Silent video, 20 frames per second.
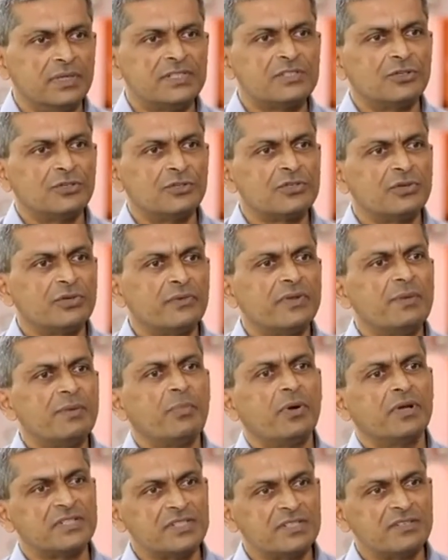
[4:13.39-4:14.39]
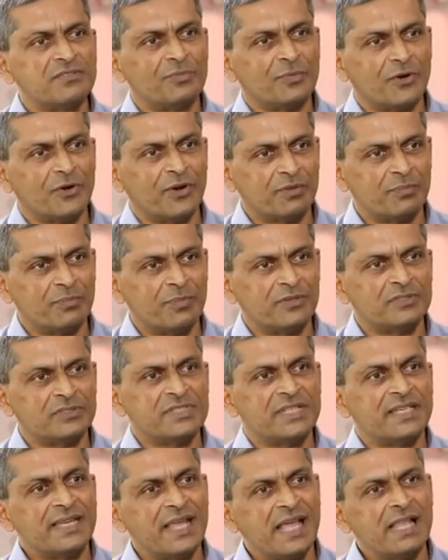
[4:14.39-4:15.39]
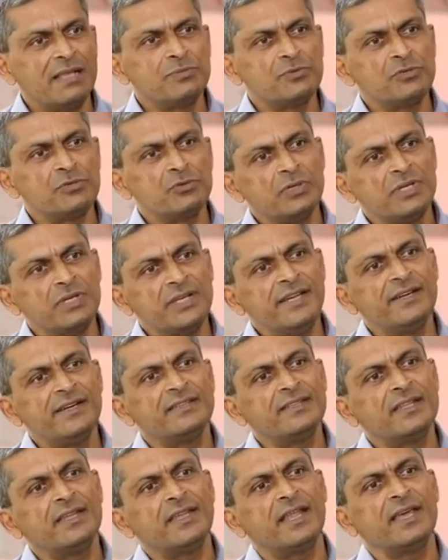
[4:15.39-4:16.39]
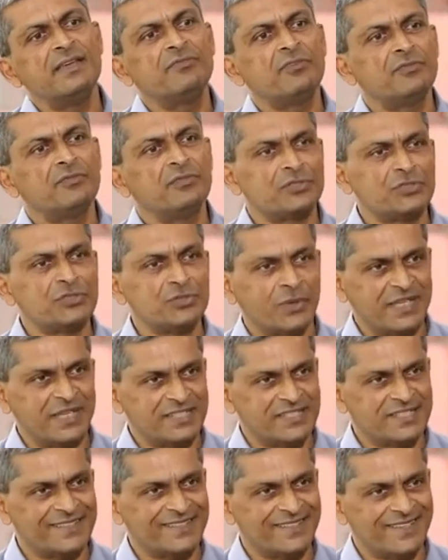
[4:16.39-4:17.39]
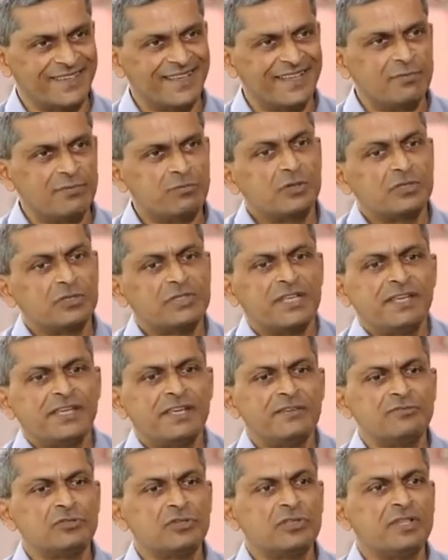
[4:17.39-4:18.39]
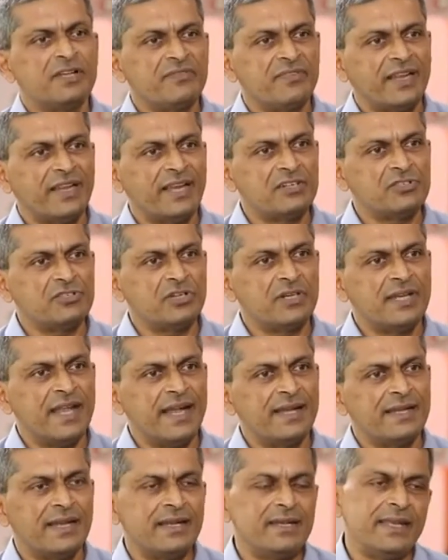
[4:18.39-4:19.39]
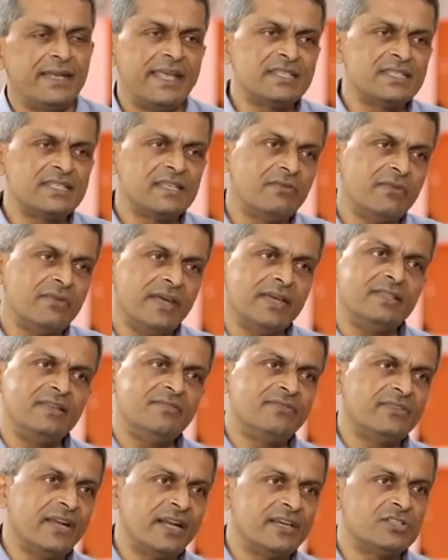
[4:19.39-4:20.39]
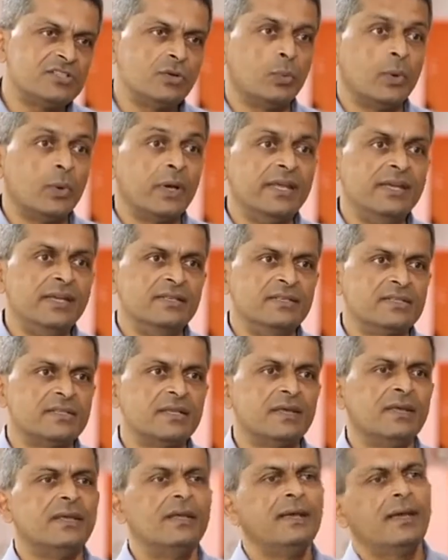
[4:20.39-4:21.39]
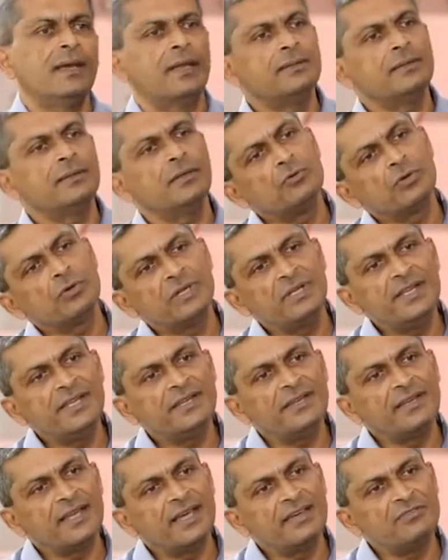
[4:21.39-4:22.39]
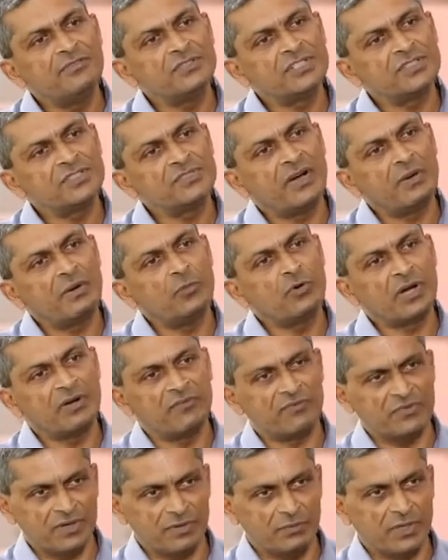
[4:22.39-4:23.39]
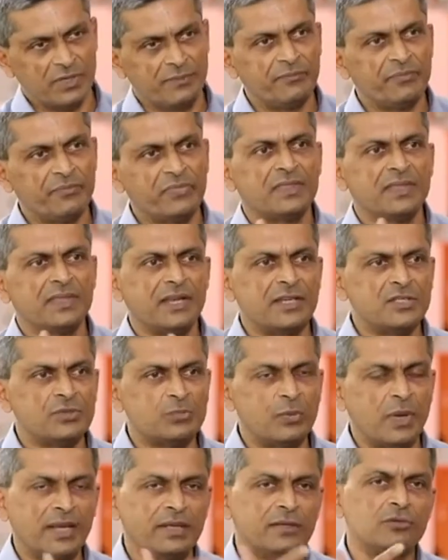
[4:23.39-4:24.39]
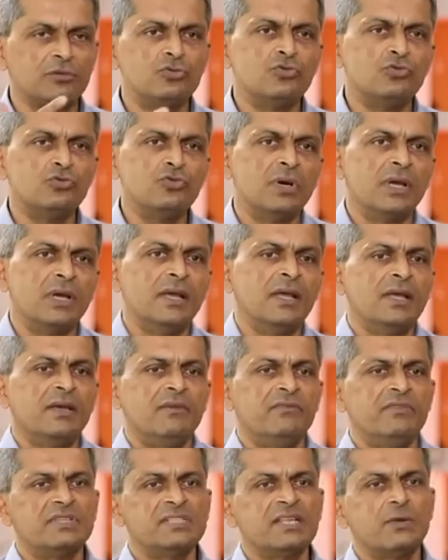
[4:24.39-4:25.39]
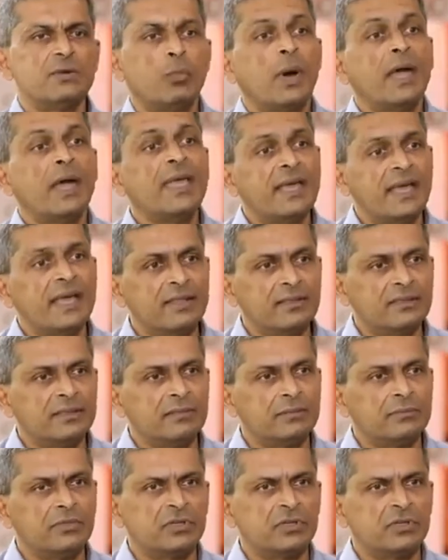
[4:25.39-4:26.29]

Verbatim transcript: It's mm. also a very positive product because it mm. helps you lead the life of your choice, mm. because it gives you that financial net and takes away the financial worries, mm. and then you can lead a life which is far more comfortable. Yeah. That is one. Two, we said why health?